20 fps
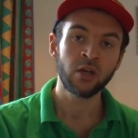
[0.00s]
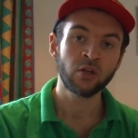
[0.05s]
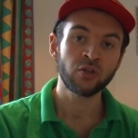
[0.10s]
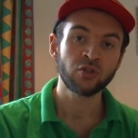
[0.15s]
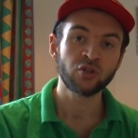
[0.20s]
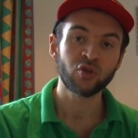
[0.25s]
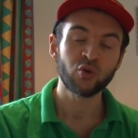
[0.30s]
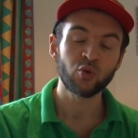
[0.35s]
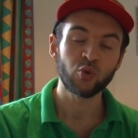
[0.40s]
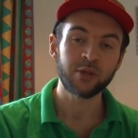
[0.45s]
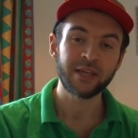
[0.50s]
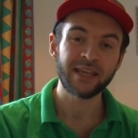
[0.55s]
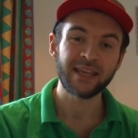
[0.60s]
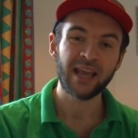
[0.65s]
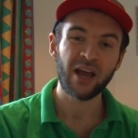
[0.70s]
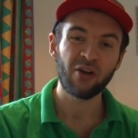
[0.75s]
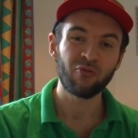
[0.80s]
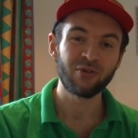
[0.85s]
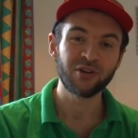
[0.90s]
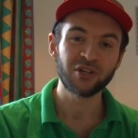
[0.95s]
to the
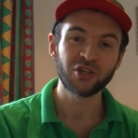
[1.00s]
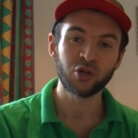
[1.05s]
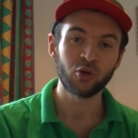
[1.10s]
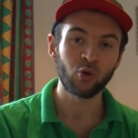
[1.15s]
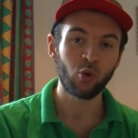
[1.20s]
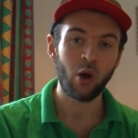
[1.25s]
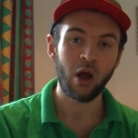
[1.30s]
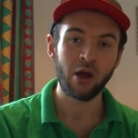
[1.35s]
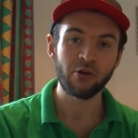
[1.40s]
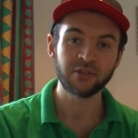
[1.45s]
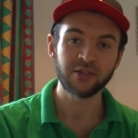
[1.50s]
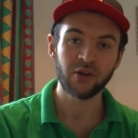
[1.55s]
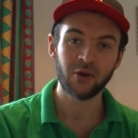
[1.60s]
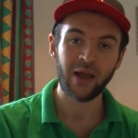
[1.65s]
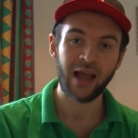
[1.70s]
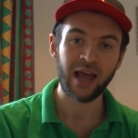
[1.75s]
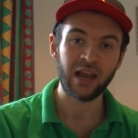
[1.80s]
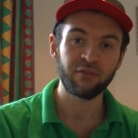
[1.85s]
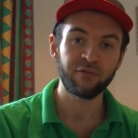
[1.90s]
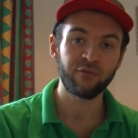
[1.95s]
original Hotel
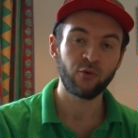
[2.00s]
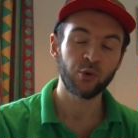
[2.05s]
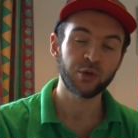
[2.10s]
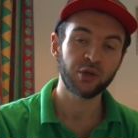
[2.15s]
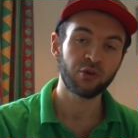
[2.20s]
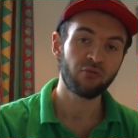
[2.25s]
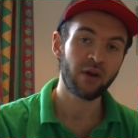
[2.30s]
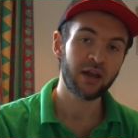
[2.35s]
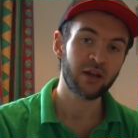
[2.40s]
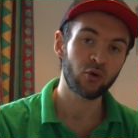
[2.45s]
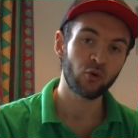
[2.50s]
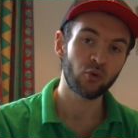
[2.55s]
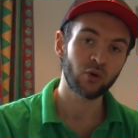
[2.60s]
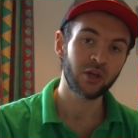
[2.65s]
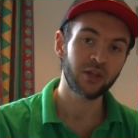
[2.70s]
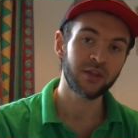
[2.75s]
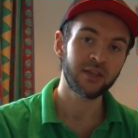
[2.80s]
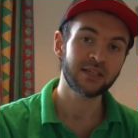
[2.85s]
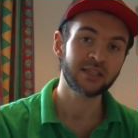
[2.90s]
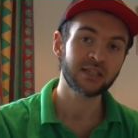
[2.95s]
California
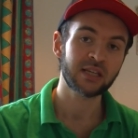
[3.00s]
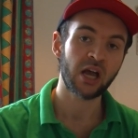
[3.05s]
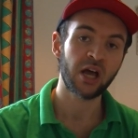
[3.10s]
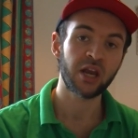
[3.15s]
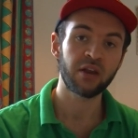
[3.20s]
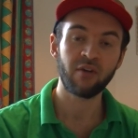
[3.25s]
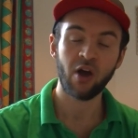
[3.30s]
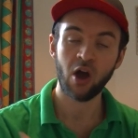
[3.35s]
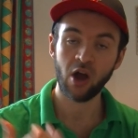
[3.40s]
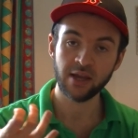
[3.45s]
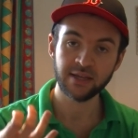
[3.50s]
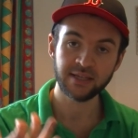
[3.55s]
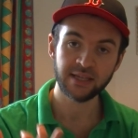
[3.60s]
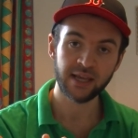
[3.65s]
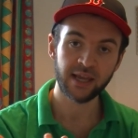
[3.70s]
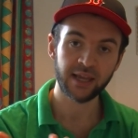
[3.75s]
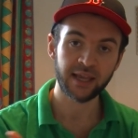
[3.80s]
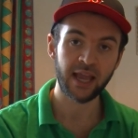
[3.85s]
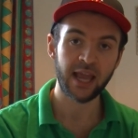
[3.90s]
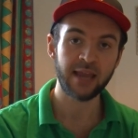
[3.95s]
record. This kind of
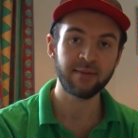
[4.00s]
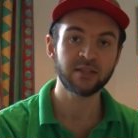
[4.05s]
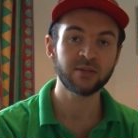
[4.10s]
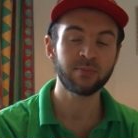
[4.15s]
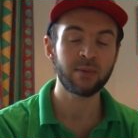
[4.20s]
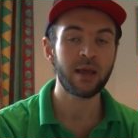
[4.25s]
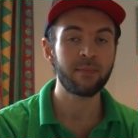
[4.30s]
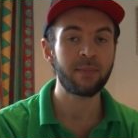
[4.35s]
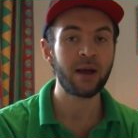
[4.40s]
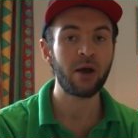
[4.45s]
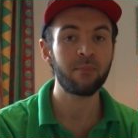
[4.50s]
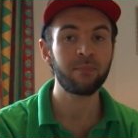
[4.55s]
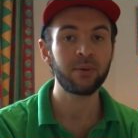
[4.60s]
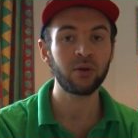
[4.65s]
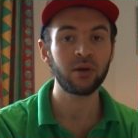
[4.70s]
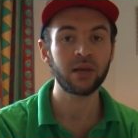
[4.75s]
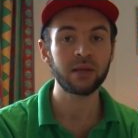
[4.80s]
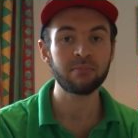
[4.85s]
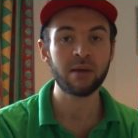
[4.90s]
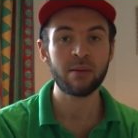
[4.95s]
idea came to me about
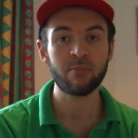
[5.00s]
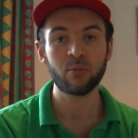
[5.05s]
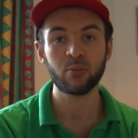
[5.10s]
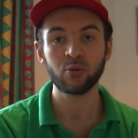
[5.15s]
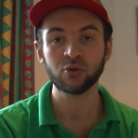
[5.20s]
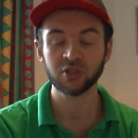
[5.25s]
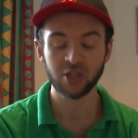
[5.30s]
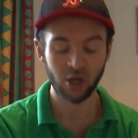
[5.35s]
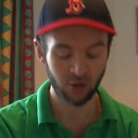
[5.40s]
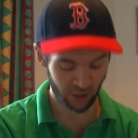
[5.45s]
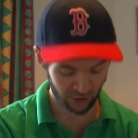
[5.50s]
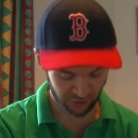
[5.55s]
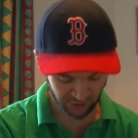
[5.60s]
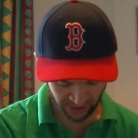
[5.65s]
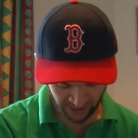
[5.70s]
building memorable solos.